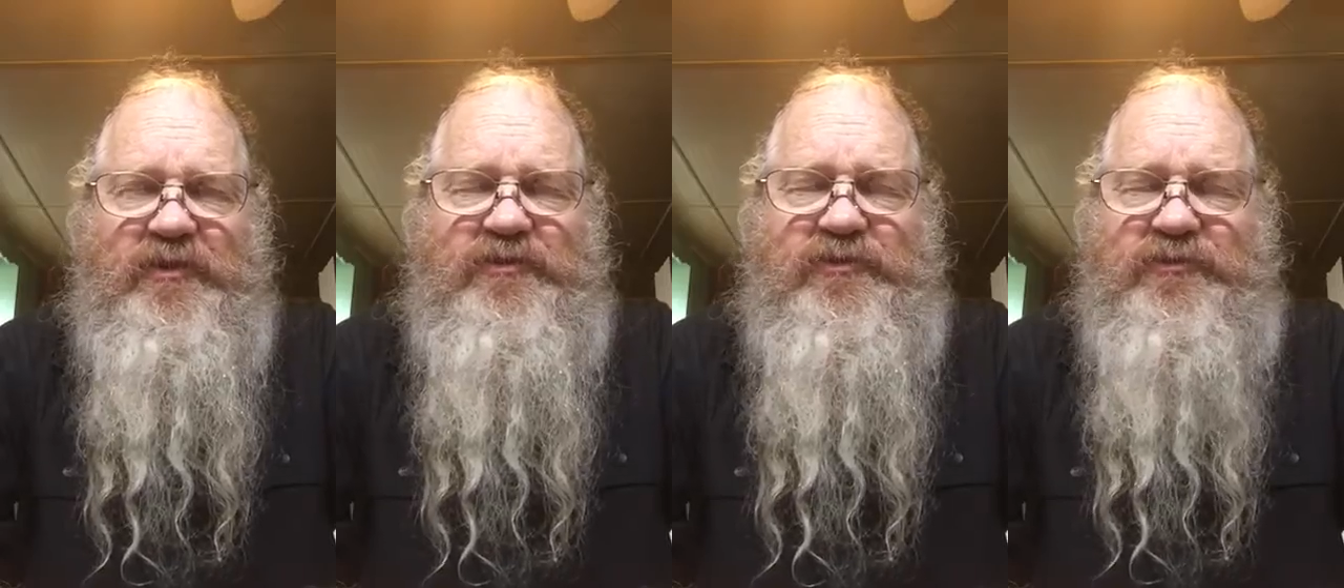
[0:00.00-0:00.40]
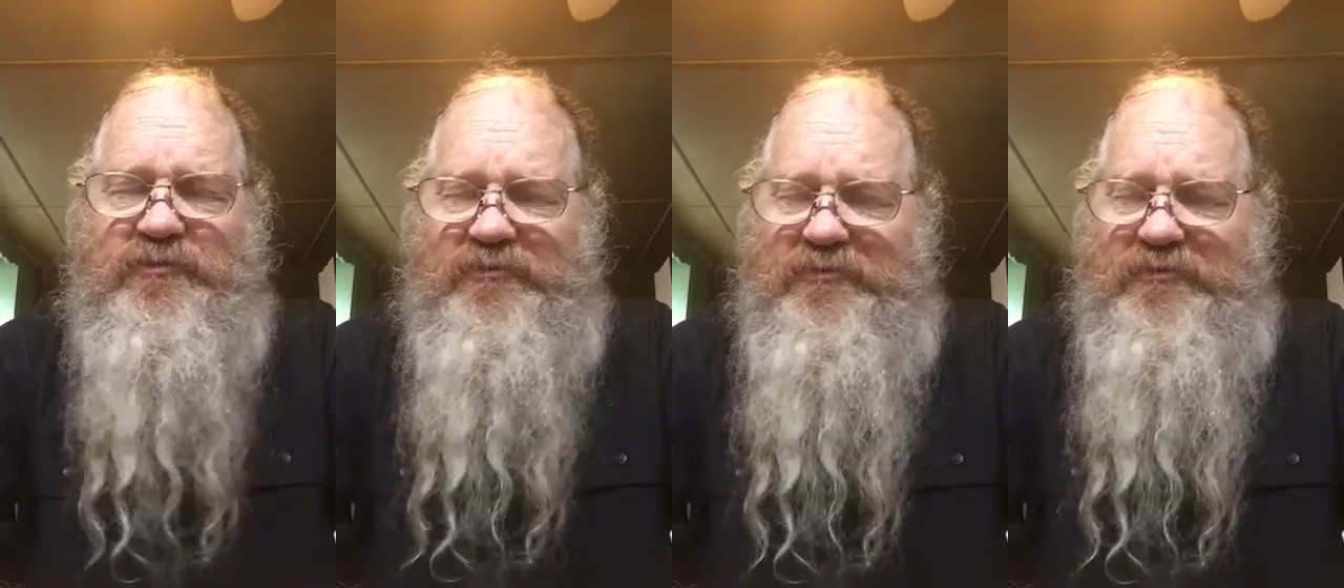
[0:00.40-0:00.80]

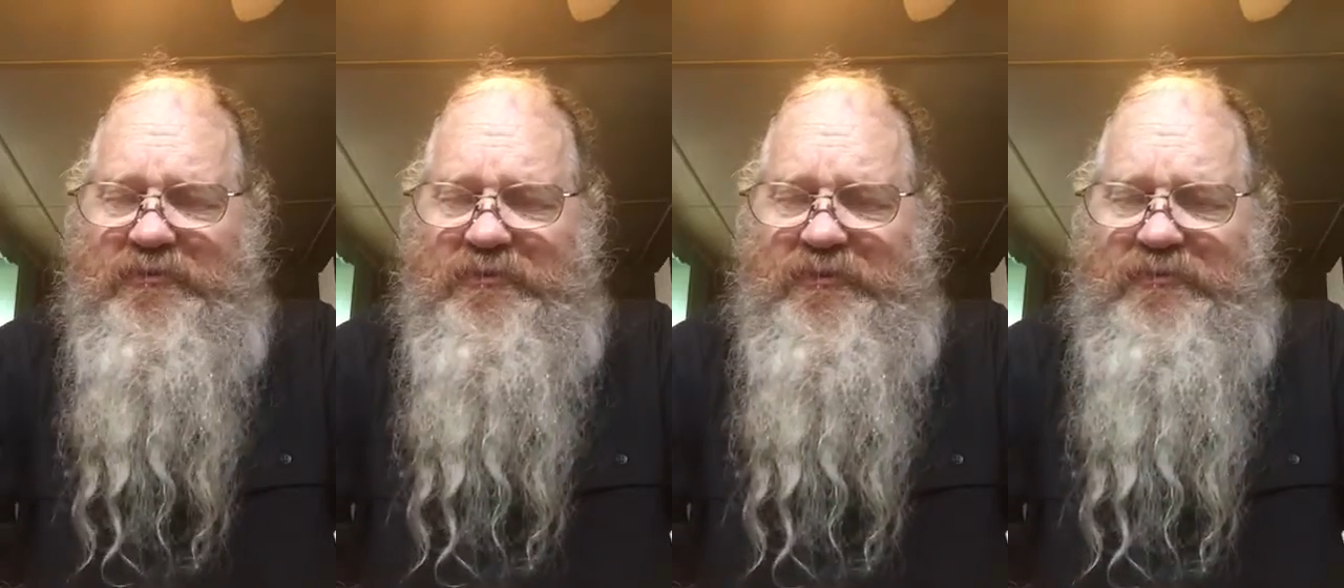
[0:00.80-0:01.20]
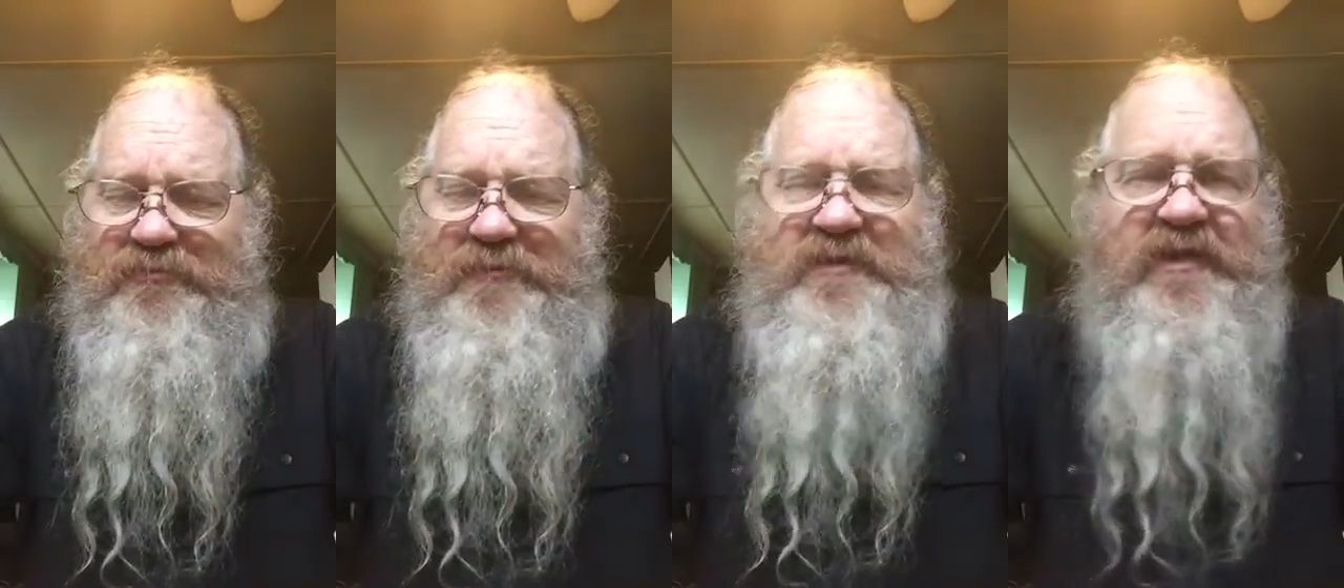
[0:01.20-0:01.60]
to to
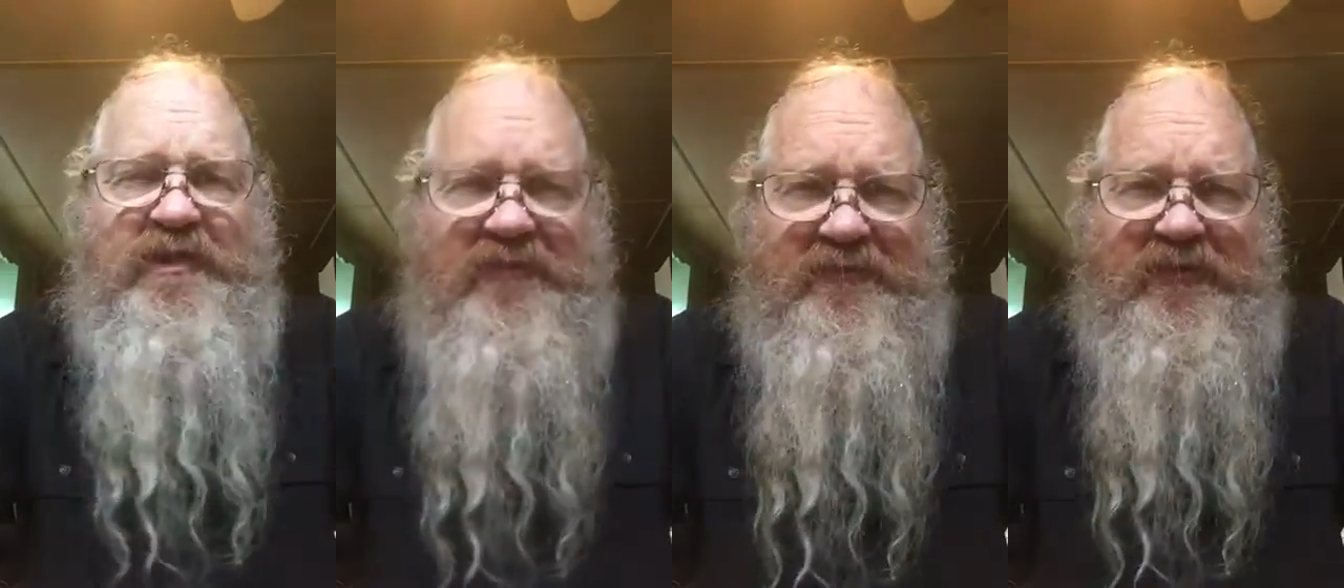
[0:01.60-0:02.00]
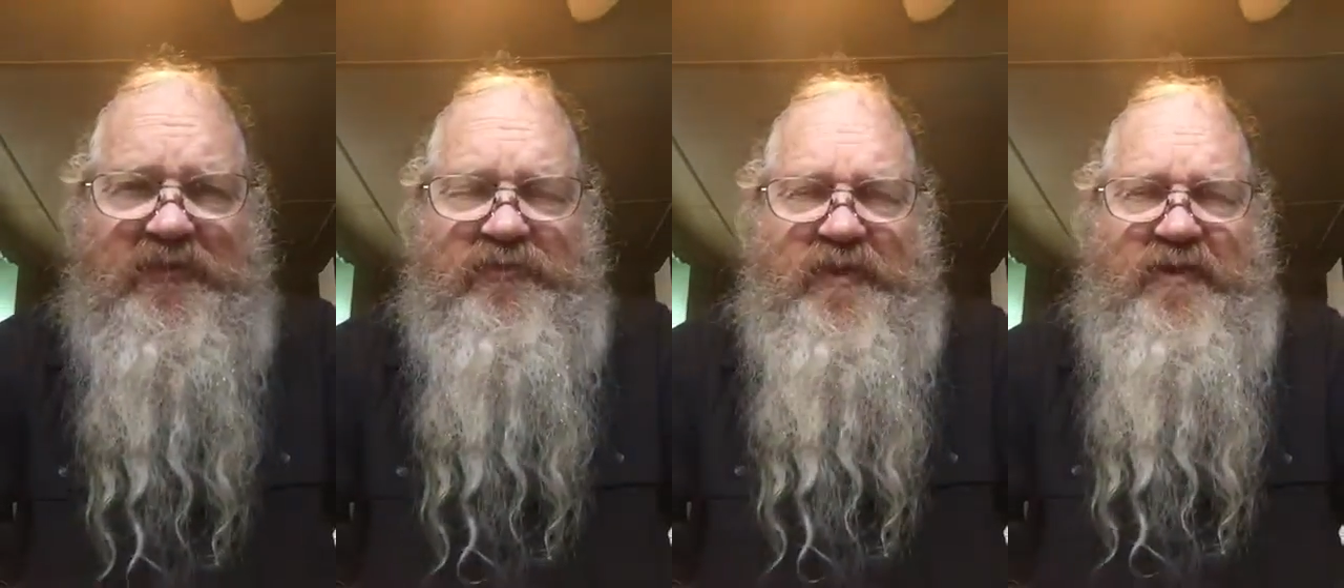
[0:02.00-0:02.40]
give
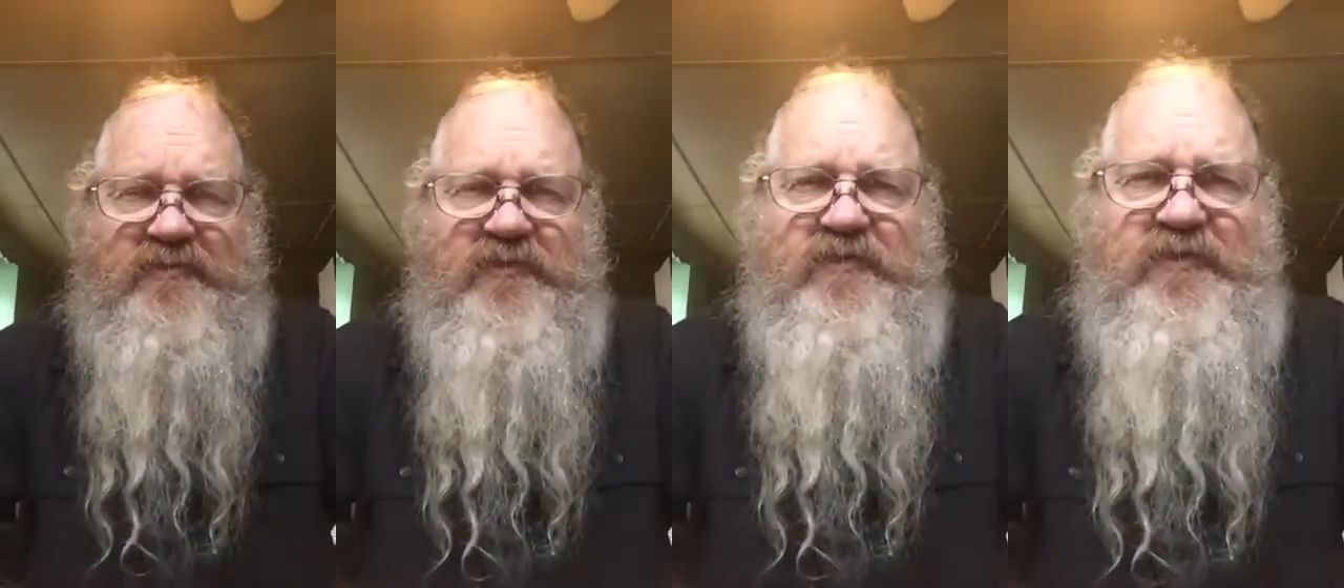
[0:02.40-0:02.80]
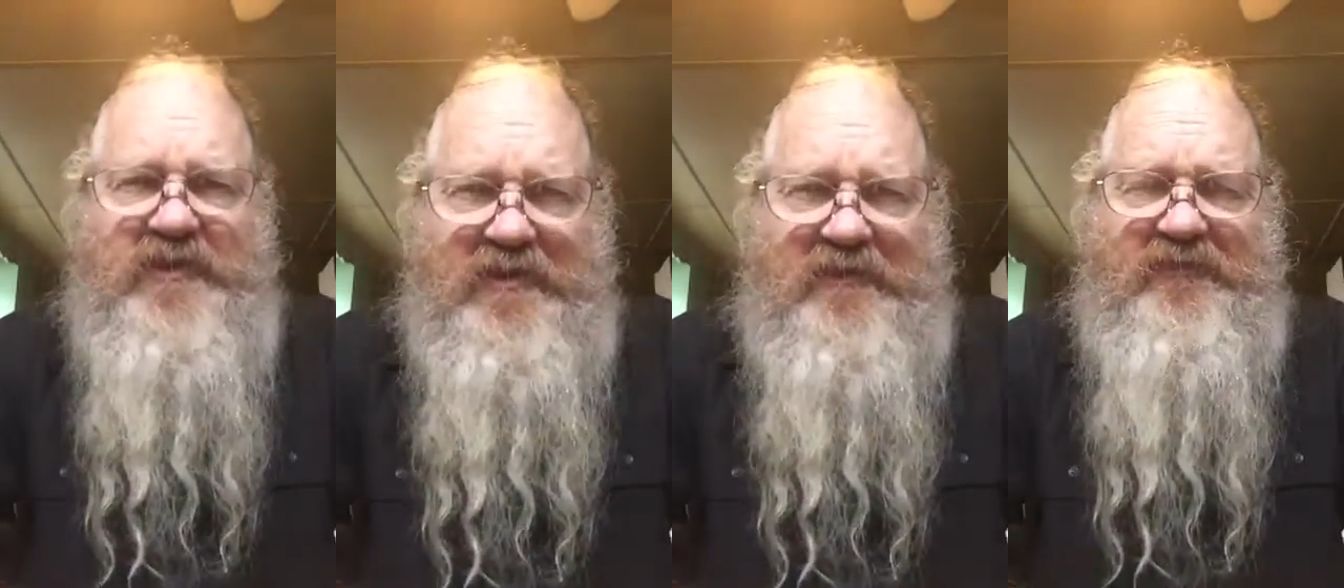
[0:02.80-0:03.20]
grace and
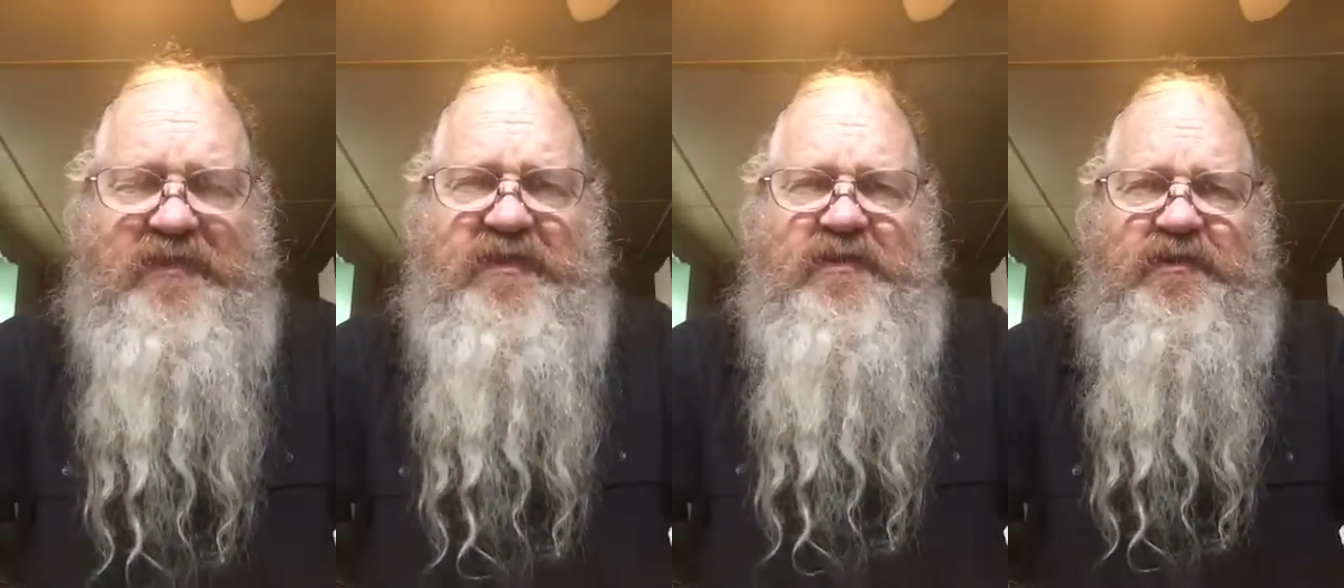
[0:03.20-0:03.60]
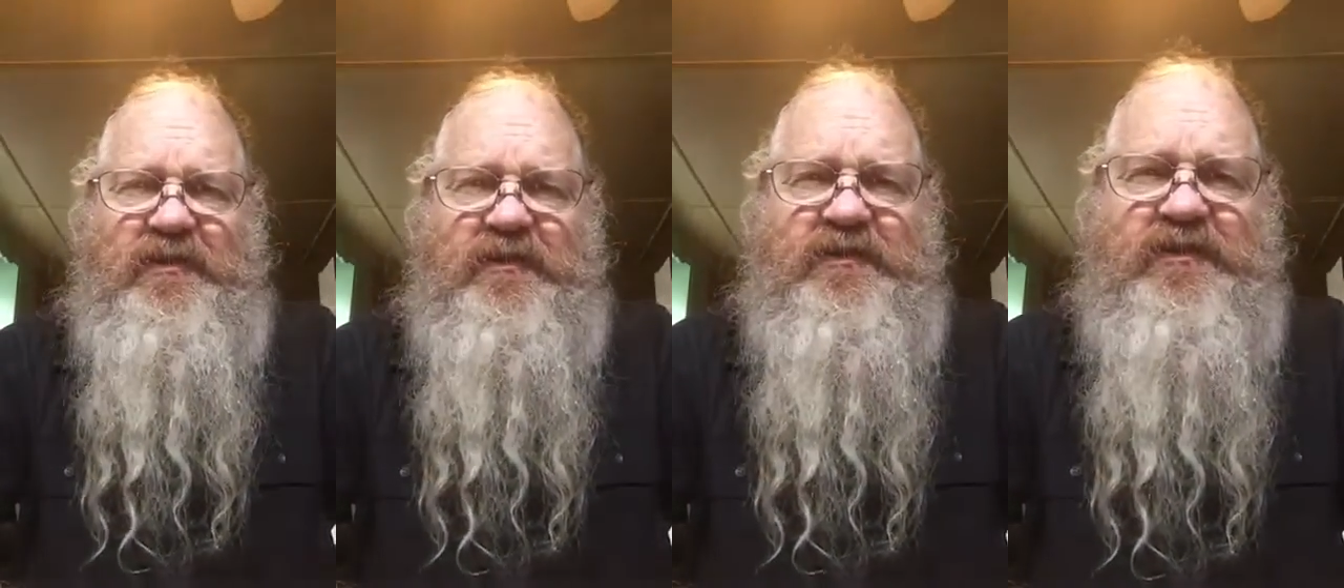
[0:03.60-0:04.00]
give
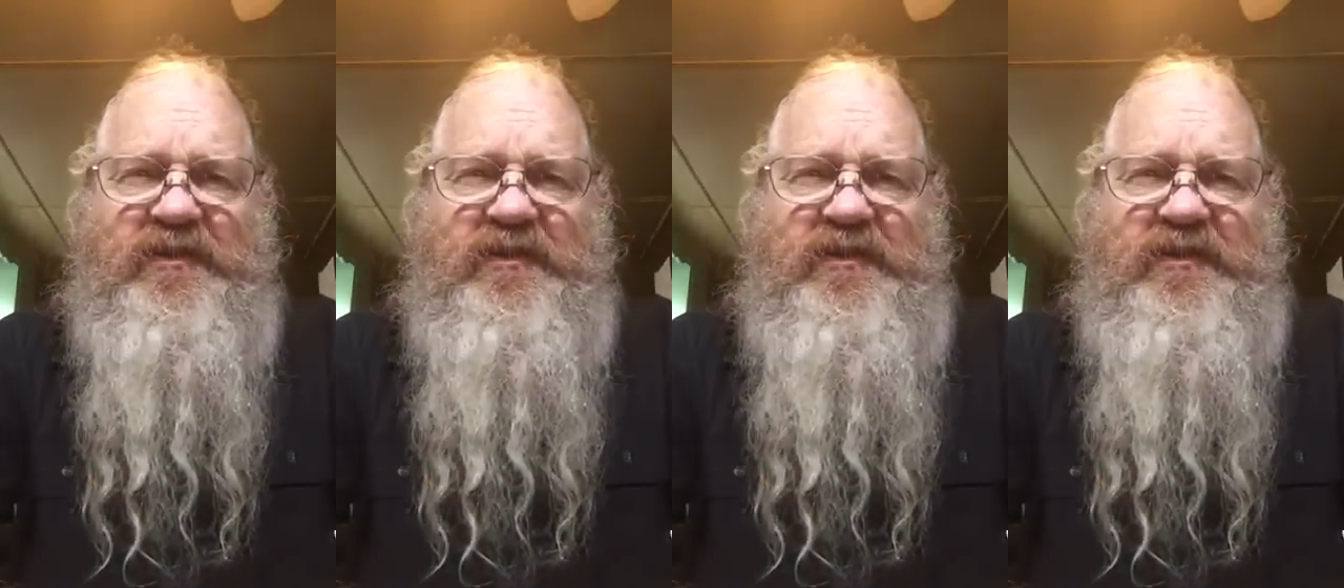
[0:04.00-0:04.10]
healing and